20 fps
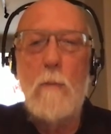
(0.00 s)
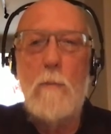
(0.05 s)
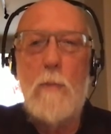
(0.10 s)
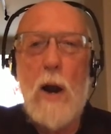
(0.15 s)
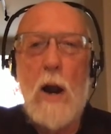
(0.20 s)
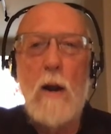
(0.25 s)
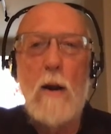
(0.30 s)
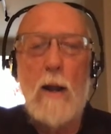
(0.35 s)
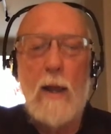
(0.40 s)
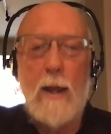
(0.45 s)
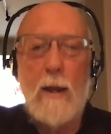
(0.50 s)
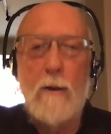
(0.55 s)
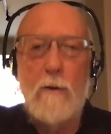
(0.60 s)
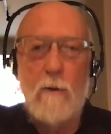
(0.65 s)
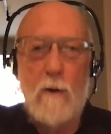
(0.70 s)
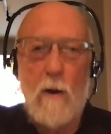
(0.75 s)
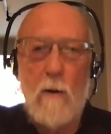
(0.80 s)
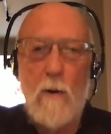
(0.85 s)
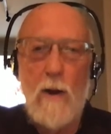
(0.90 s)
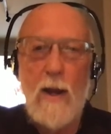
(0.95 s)
barley
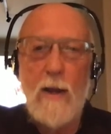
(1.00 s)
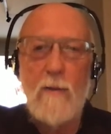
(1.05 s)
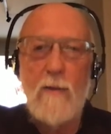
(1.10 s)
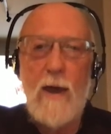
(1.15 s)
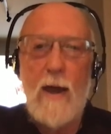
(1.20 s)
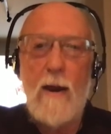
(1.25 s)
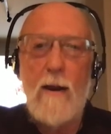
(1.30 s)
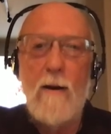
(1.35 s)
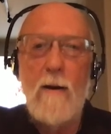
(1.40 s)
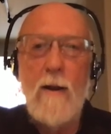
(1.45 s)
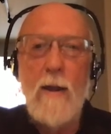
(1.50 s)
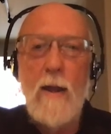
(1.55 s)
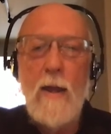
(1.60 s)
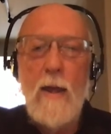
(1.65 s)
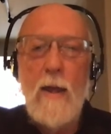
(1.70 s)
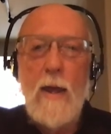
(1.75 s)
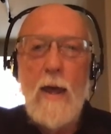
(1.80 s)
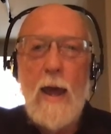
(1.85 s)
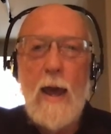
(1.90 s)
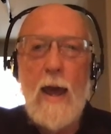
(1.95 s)
growing there,
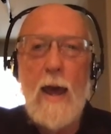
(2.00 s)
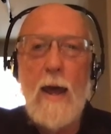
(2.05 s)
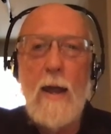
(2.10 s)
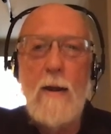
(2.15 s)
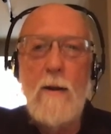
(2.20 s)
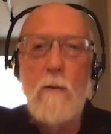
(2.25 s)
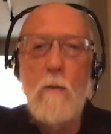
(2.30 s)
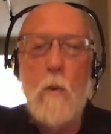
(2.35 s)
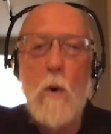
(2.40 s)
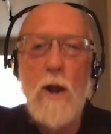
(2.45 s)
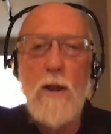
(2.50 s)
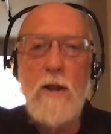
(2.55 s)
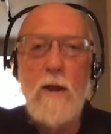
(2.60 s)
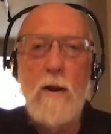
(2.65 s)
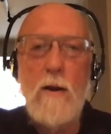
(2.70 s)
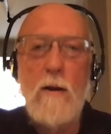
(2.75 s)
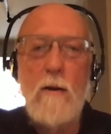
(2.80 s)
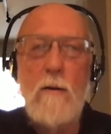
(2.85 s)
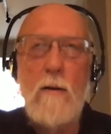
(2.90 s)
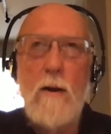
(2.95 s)
and one
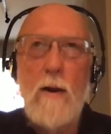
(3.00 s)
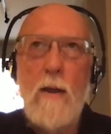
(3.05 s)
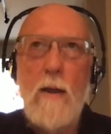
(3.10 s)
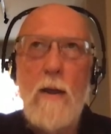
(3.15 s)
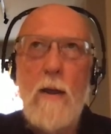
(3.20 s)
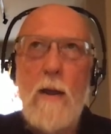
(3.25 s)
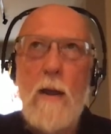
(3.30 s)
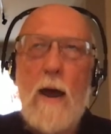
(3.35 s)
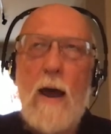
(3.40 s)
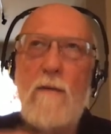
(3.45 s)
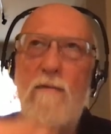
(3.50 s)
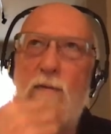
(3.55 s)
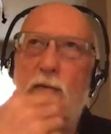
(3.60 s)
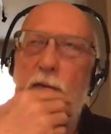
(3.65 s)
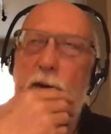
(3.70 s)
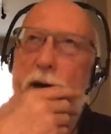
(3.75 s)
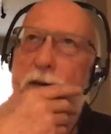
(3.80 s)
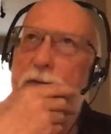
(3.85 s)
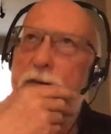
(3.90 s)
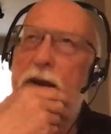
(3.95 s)
year, I
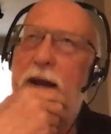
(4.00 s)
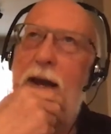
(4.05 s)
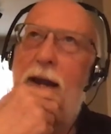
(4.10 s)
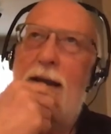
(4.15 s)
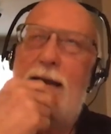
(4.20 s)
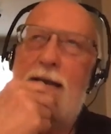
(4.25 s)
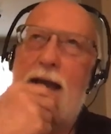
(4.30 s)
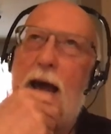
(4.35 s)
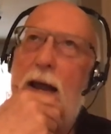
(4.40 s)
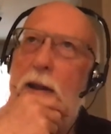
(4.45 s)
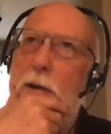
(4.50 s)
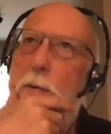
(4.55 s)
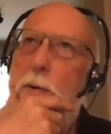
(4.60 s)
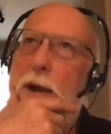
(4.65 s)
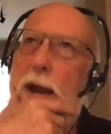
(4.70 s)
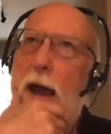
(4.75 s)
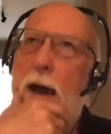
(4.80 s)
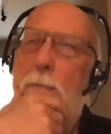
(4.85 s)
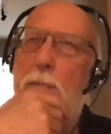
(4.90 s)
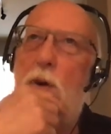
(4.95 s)
forget exactly
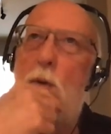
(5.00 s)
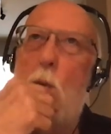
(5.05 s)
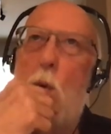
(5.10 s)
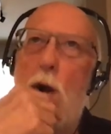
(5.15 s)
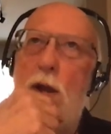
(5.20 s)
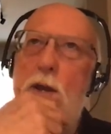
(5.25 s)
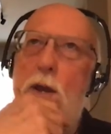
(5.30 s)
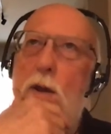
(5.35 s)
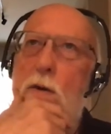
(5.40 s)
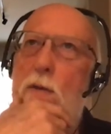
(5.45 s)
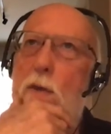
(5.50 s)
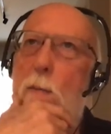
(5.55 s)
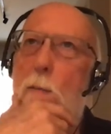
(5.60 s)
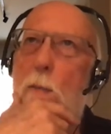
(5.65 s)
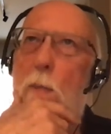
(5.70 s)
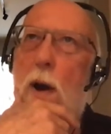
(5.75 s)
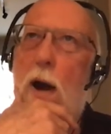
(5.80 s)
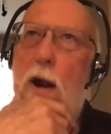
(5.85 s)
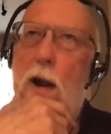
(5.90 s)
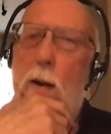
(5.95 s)
what happened. One year the
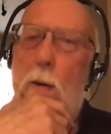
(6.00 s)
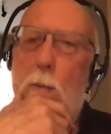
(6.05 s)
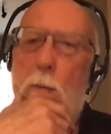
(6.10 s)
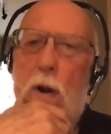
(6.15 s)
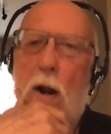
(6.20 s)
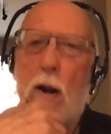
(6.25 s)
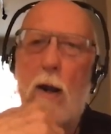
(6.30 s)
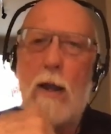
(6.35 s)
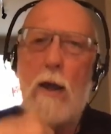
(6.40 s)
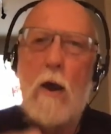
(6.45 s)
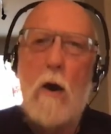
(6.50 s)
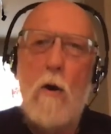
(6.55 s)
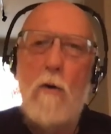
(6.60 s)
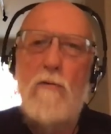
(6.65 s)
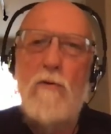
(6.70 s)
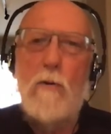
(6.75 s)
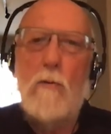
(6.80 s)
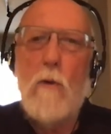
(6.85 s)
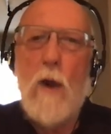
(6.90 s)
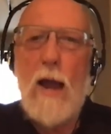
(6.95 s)
barley
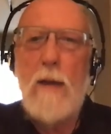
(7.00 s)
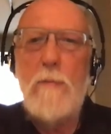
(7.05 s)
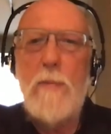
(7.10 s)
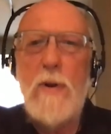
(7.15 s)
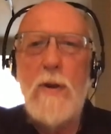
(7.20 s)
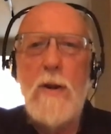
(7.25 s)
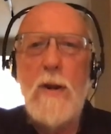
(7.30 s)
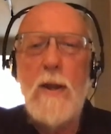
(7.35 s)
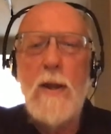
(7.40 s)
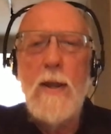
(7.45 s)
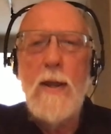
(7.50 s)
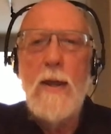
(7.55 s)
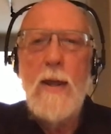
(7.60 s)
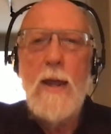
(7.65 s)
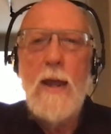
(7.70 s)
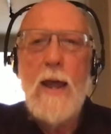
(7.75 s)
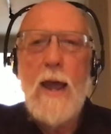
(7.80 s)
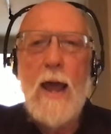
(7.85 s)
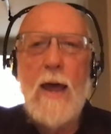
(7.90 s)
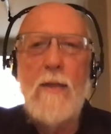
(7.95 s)
over ripened,
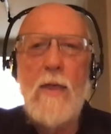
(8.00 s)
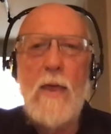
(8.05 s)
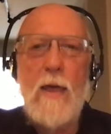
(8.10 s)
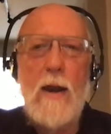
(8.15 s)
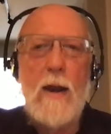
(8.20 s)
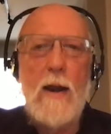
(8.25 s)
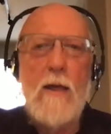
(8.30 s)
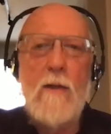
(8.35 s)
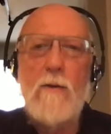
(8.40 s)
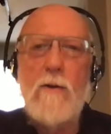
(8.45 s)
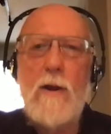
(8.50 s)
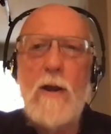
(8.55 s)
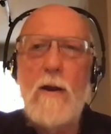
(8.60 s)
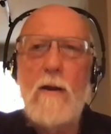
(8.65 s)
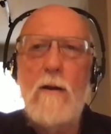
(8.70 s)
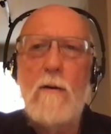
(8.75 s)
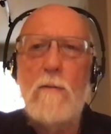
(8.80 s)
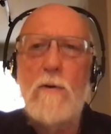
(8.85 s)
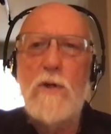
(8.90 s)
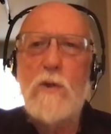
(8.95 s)
and then another
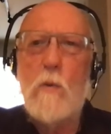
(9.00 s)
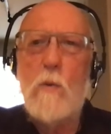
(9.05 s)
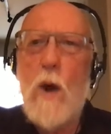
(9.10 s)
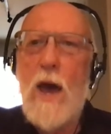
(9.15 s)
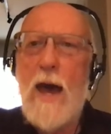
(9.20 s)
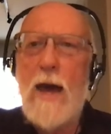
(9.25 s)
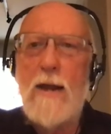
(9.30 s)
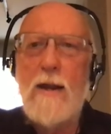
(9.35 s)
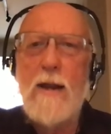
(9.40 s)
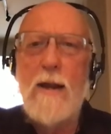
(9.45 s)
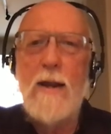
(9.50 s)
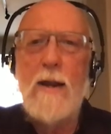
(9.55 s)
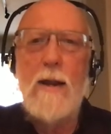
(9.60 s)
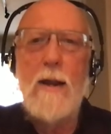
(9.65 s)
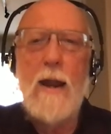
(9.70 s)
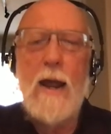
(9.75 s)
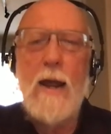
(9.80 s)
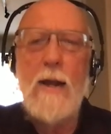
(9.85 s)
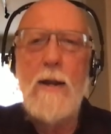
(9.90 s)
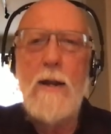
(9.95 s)
year it was wet, and
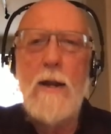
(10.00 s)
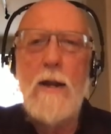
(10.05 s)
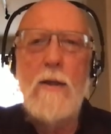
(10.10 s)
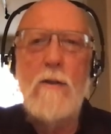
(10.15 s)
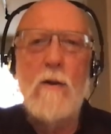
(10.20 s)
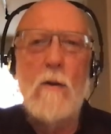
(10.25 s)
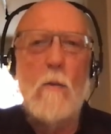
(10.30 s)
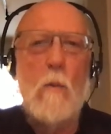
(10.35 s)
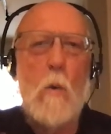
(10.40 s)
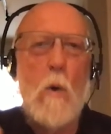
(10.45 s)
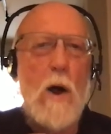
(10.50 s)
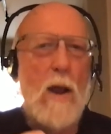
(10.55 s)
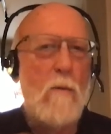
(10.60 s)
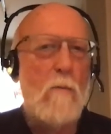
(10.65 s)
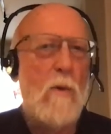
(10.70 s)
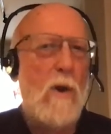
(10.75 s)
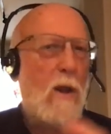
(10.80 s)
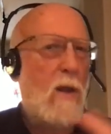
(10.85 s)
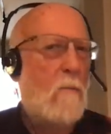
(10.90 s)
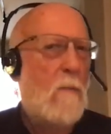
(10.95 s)
neither
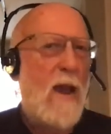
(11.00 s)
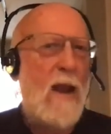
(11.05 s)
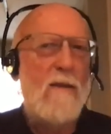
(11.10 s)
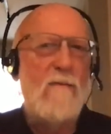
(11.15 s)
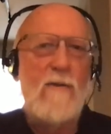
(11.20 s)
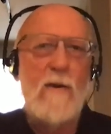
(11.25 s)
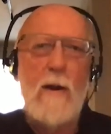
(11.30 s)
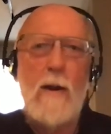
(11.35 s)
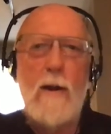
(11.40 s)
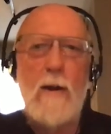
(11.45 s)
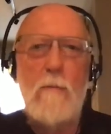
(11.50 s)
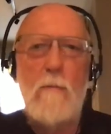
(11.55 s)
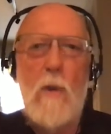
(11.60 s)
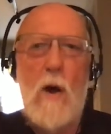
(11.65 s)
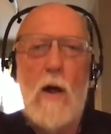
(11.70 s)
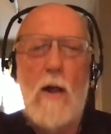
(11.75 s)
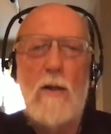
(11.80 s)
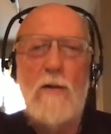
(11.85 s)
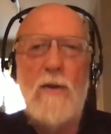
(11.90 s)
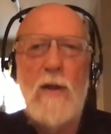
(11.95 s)
one really made a very good
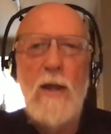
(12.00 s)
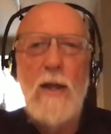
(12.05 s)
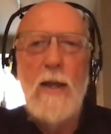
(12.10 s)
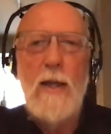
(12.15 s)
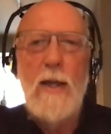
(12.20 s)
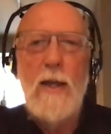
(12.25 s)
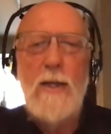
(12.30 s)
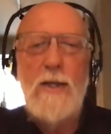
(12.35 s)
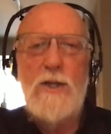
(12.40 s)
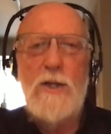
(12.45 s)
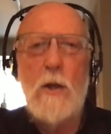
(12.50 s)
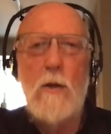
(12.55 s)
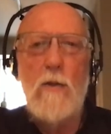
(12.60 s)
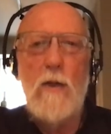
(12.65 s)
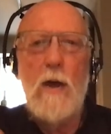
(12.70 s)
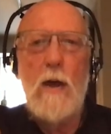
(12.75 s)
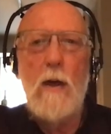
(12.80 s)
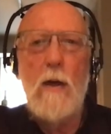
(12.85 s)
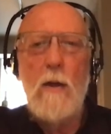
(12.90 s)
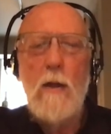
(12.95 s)
malt.
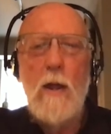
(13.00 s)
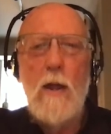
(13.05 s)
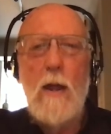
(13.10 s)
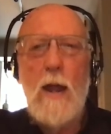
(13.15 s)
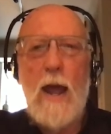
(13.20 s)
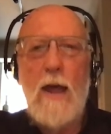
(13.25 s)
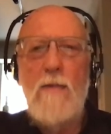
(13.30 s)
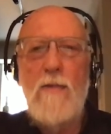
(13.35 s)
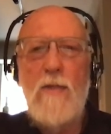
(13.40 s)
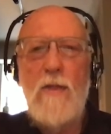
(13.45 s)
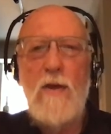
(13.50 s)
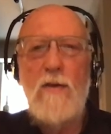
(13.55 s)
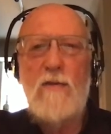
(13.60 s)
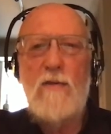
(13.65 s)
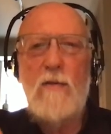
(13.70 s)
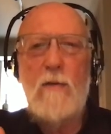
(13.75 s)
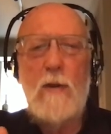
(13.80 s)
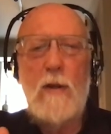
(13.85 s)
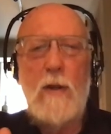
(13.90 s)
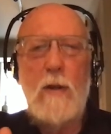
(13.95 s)
So
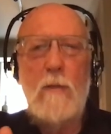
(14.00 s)
this,